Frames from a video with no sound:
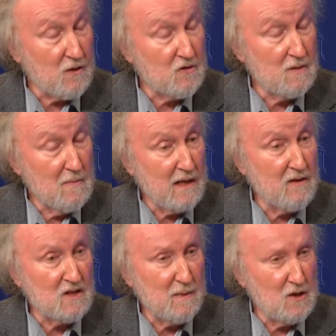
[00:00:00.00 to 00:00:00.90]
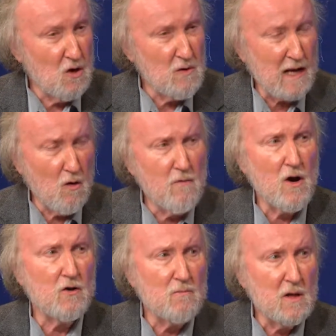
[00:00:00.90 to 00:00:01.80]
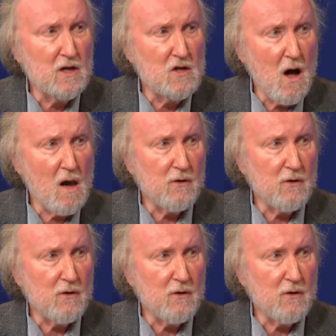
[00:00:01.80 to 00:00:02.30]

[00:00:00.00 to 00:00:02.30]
There's some money that's been donated, over $100 million